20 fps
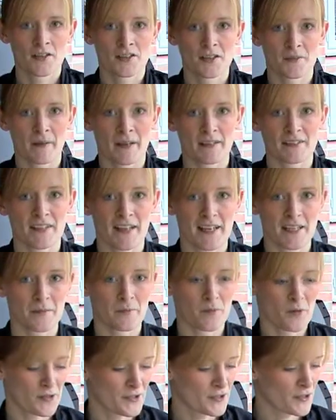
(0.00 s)
To maintain a
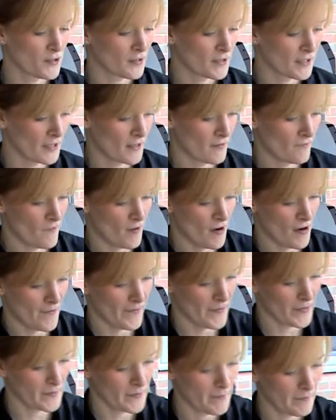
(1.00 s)
moist cooking
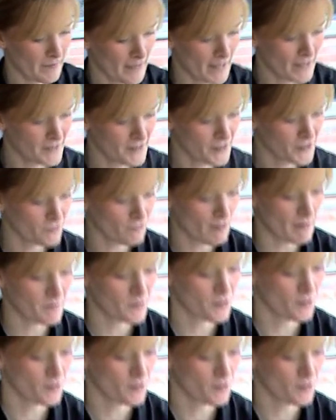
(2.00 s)
environment, place a drip